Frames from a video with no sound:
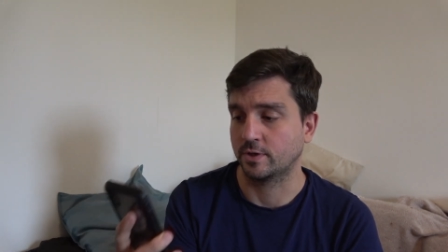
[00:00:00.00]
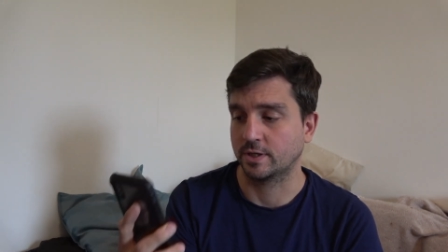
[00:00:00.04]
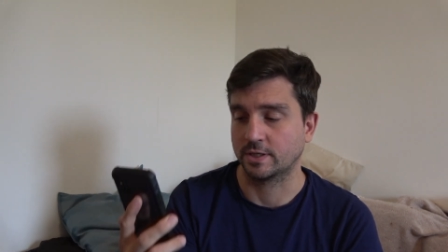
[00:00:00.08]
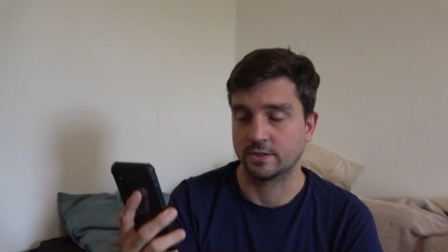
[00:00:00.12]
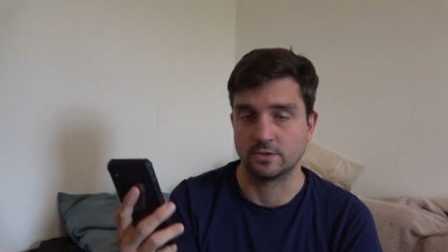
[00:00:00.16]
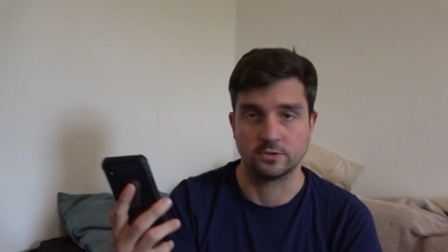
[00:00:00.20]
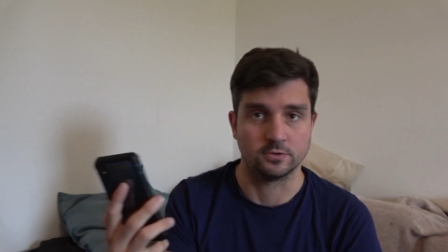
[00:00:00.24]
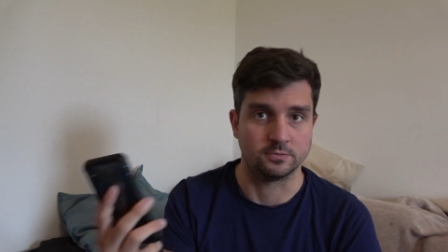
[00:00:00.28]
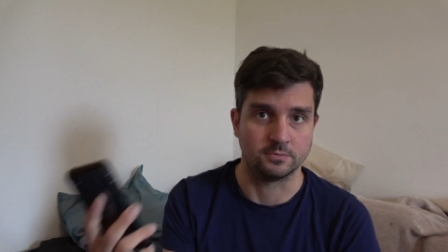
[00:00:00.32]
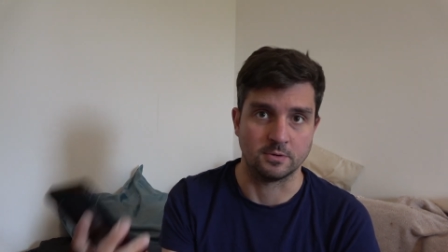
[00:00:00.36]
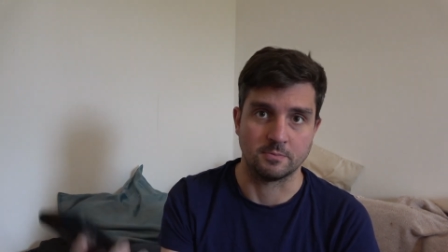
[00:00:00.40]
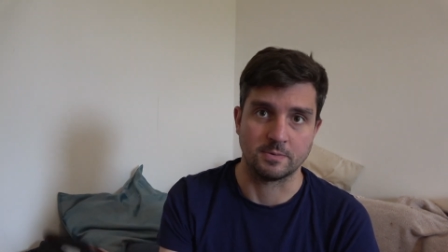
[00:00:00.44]
I can
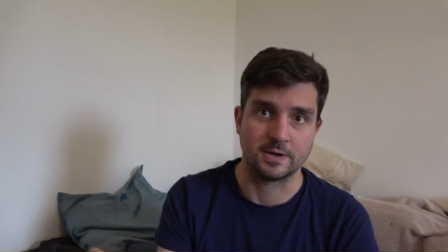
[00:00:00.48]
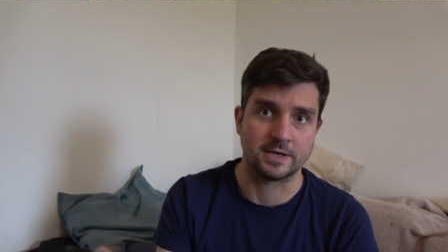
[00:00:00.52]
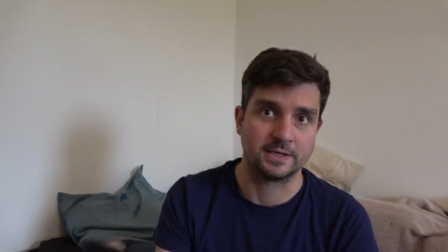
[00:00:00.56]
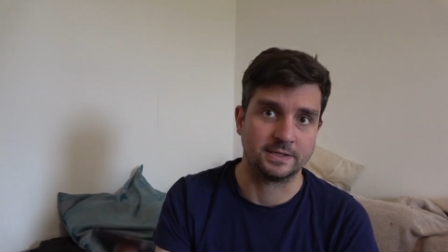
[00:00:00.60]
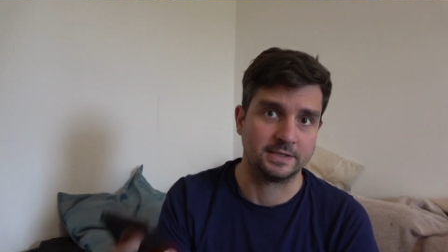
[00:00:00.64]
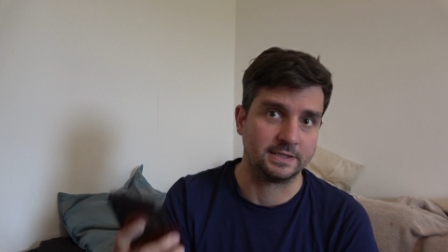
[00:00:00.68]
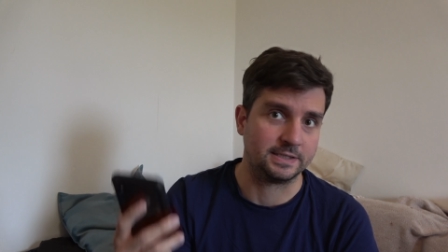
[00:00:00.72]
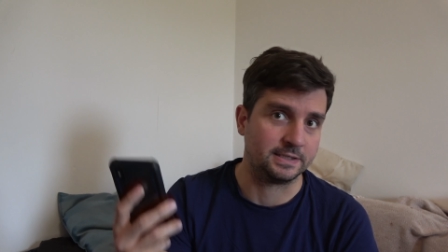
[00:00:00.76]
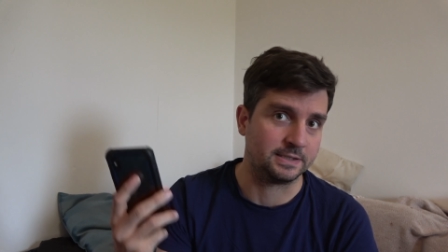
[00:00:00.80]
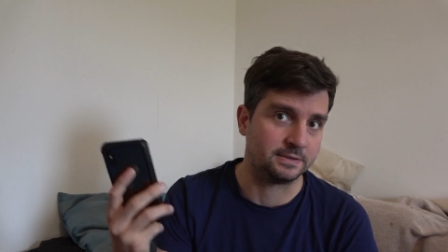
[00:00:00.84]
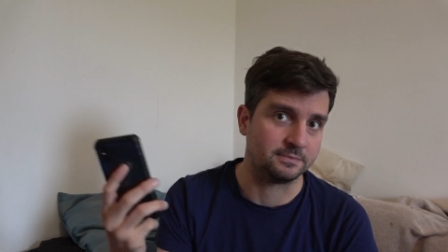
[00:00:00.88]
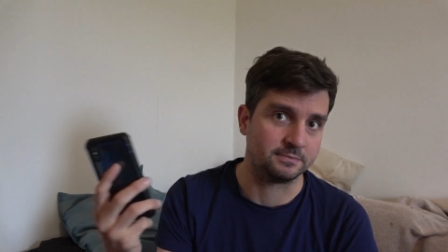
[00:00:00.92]
do my
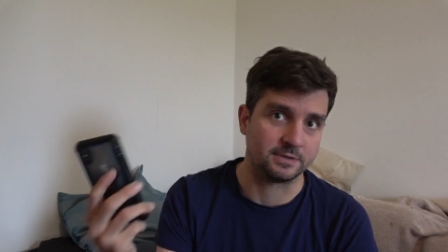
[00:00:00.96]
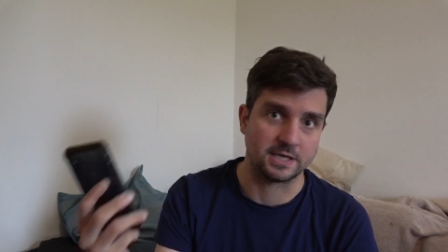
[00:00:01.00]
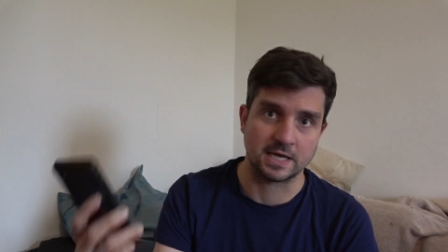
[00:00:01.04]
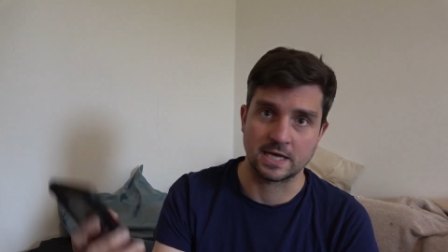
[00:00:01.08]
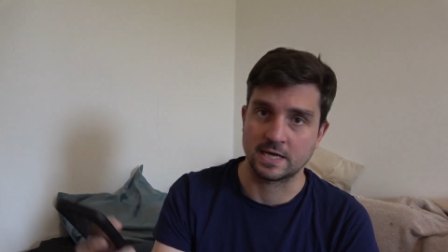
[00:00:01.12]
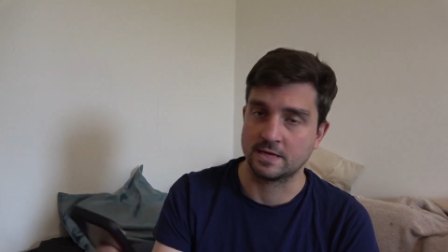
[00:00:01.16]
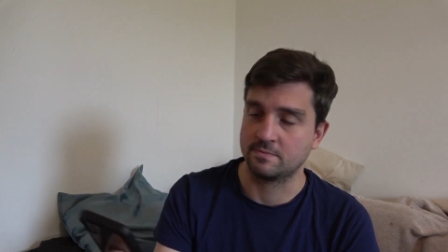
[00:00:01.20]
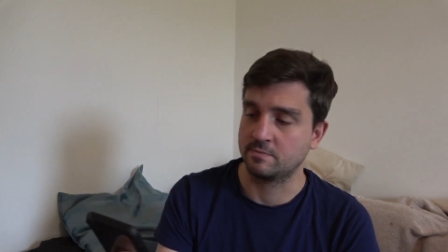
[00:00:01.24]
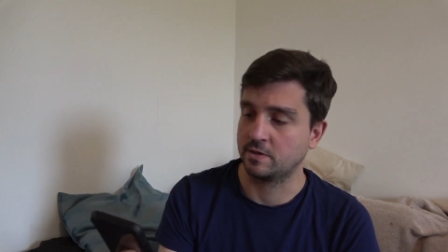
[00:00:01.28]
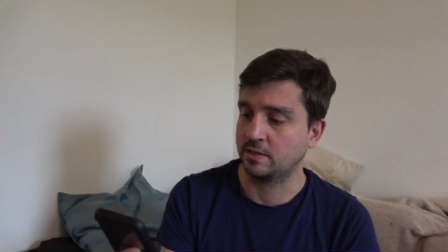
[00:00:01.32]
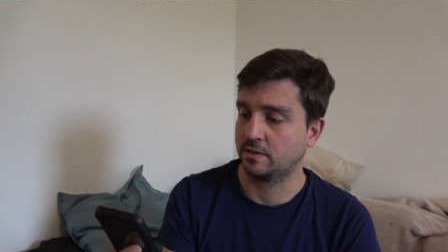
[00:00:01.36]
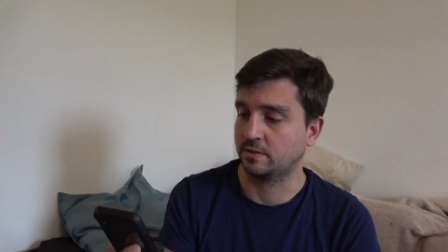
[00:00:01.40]
banking,
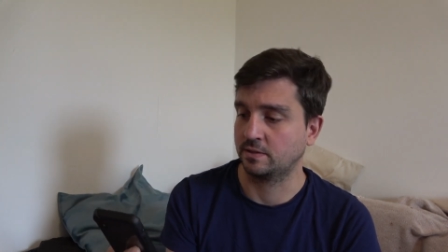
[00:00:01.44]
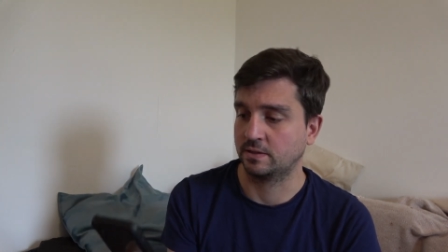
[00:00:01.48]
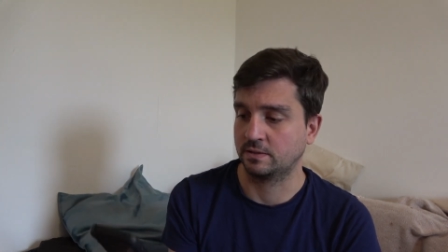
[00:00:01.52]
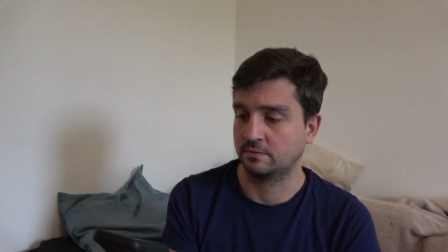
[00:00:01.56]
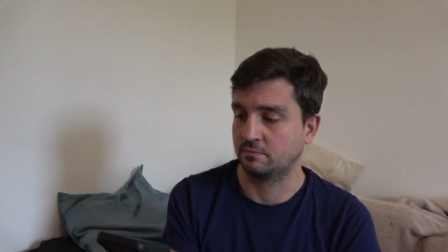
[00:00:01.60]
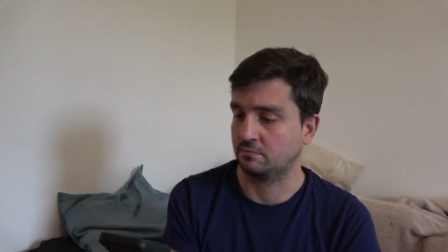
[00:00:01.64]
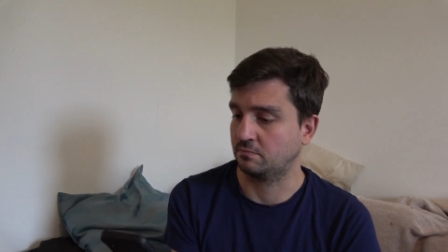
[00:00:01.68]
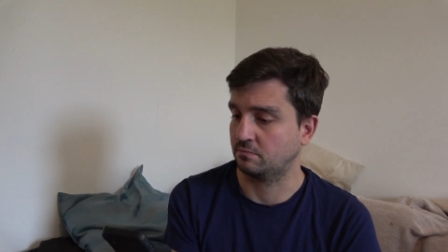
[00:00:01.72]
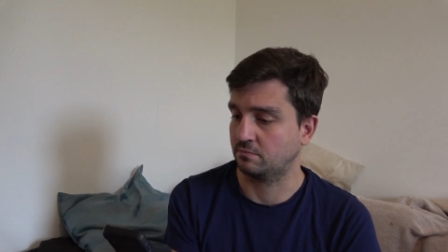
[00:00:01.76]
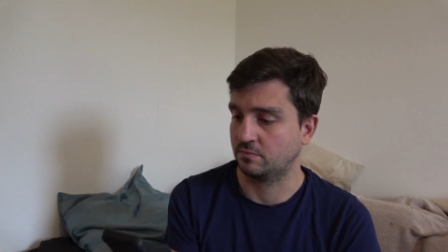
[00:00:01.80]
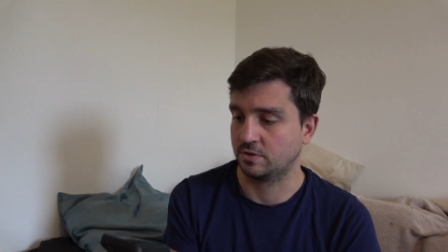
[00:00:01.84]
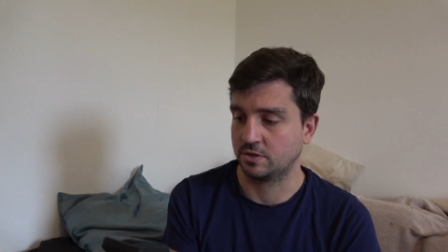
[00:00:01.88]
gaming,
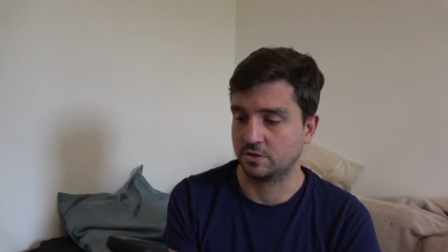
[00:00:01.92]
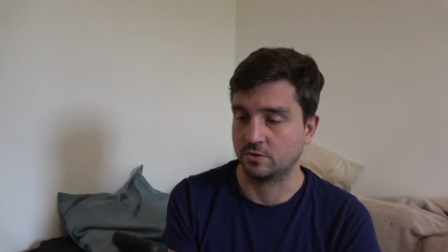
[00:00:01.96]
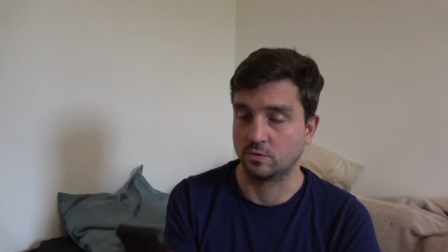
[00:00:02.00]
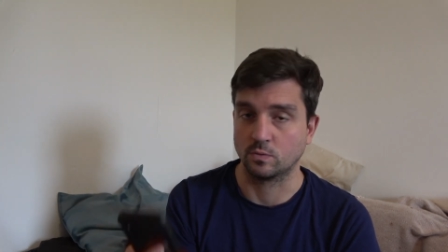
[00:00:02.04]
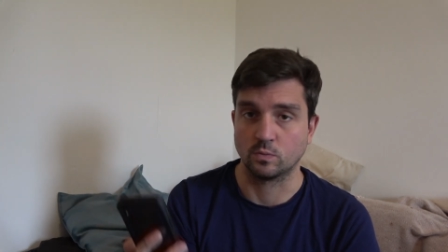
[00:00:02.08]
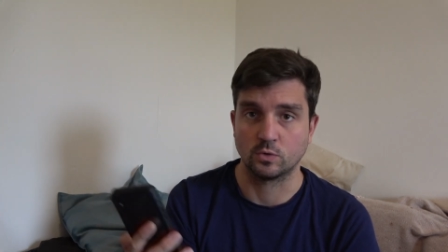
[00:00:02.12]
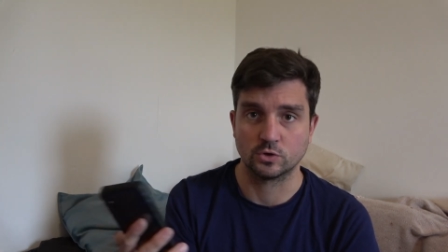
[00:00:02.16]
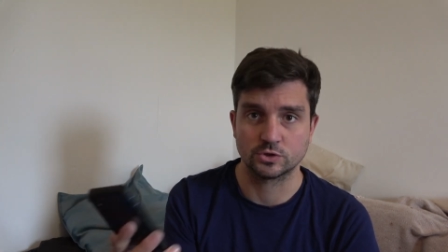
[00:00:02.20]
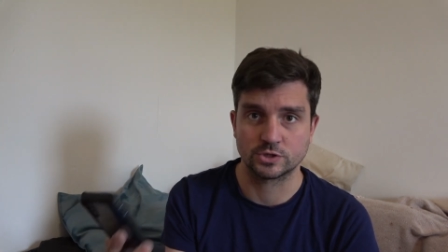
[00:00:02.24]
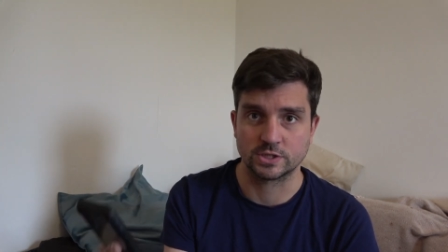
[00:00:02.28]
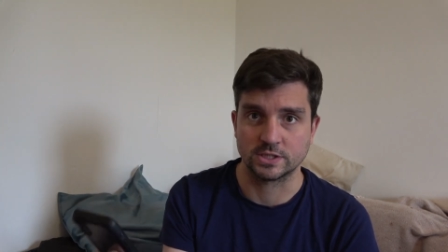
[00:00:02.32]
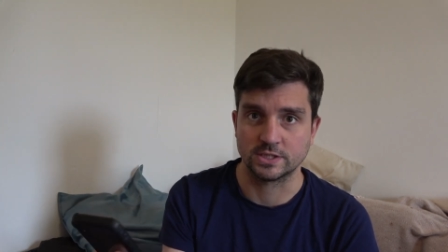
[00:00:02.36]
and, you know,
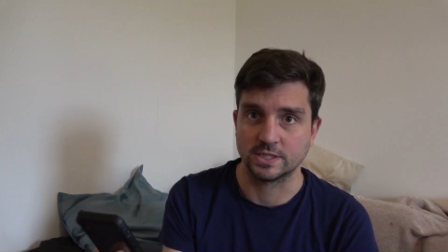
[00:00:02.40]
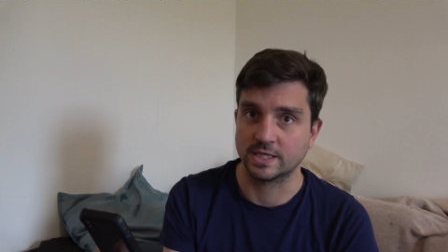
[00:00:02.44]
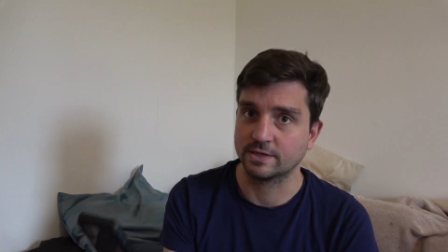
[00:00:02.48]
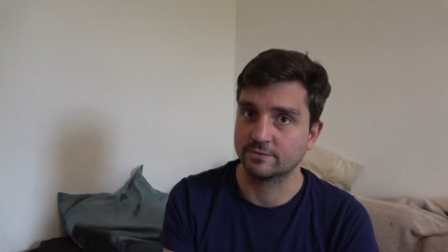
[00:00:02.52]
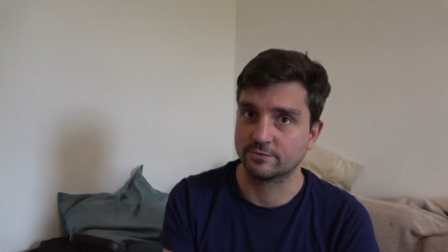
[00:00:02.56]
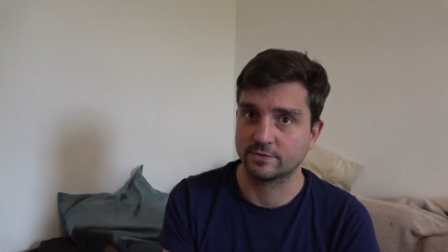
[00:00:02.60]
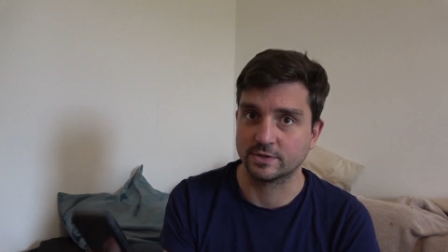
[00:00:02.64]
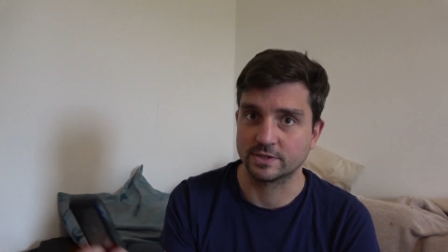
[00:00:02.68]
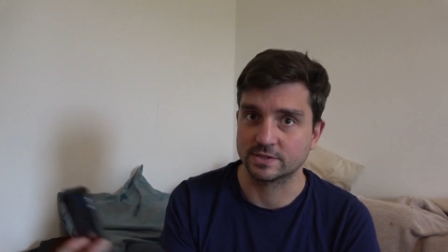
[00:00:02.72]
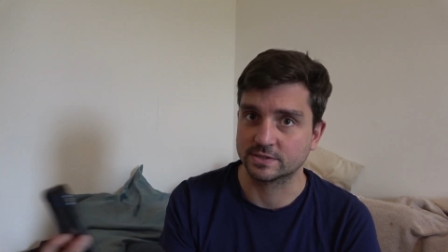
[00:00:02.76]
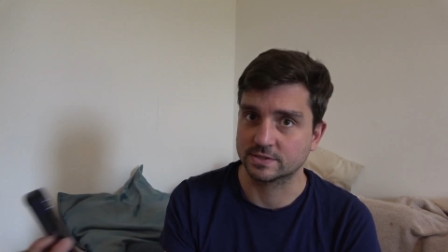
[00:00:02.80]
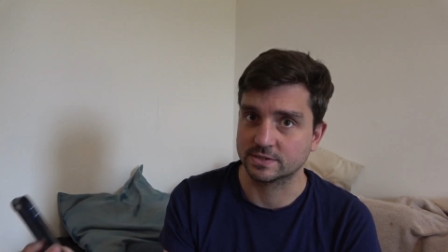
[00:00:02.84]
watching
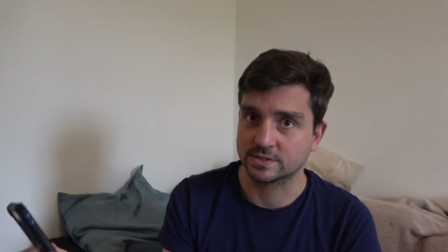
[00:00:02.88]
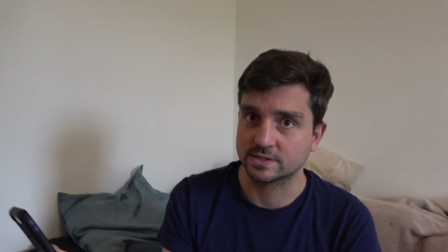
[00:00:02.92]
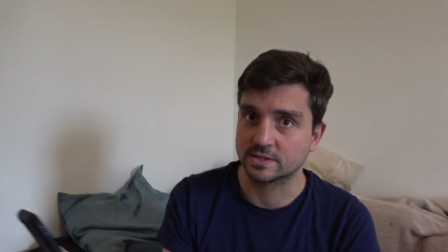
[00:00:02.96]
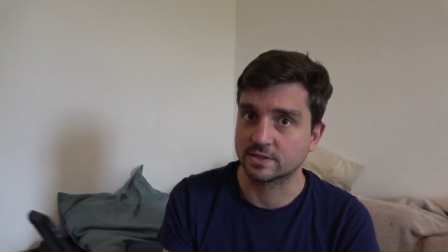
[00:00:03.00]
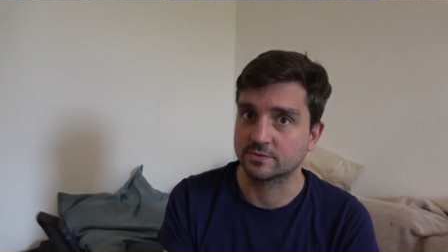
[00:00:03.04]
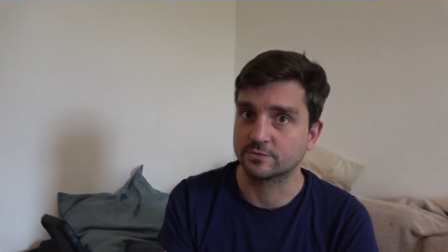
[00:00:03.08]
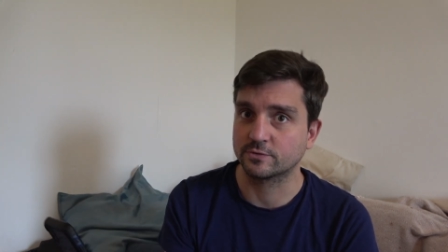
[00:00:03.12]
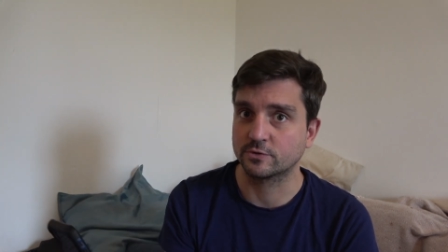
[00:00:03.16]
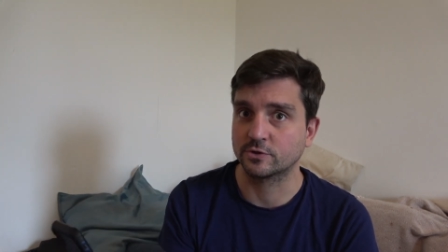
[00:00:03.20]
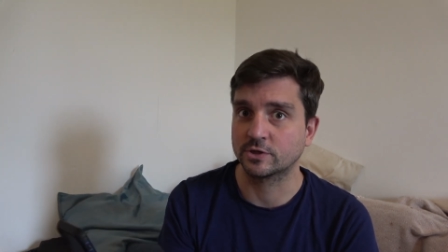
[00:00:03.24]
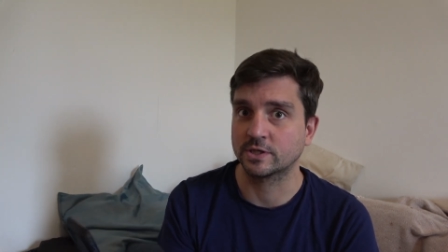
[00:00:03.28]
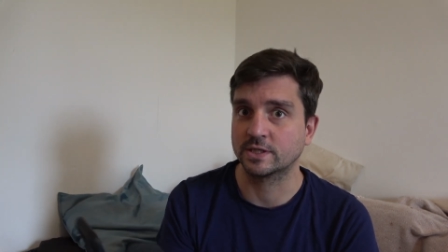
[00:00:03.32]
Netflix and
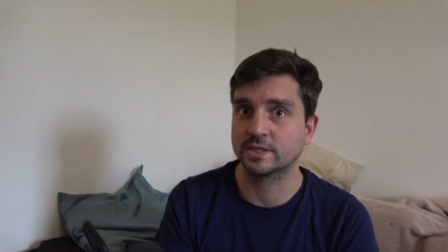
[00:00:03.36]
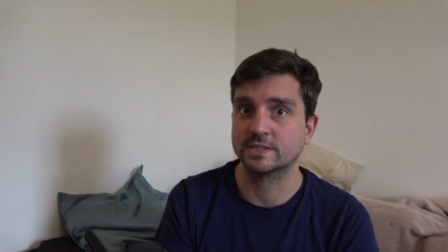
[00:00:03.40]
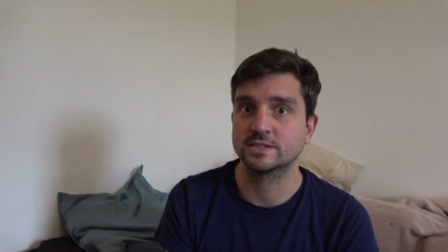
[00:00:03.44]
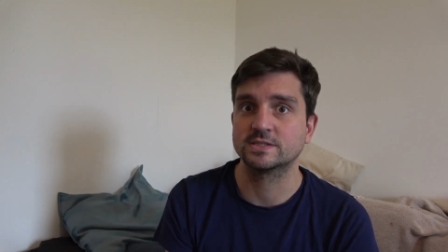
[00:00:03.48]
stuff on it.